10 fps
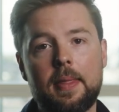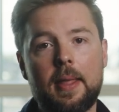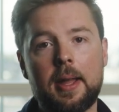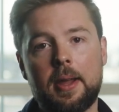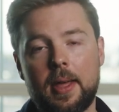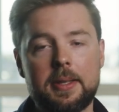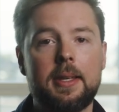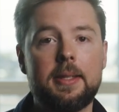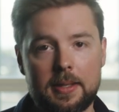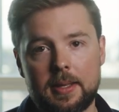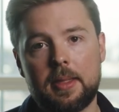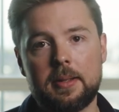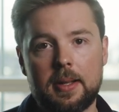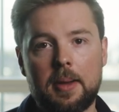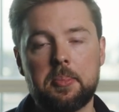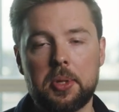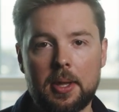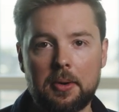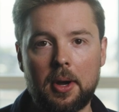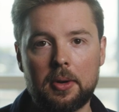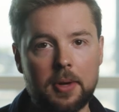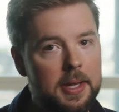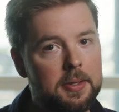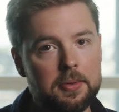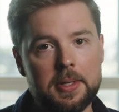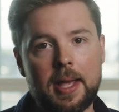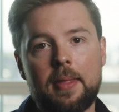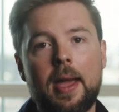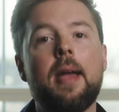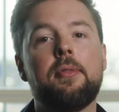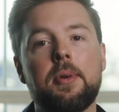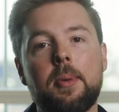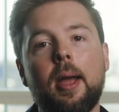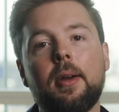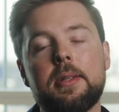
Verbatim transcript: and I know that's easier said than done, but there are great stories out there everywhere.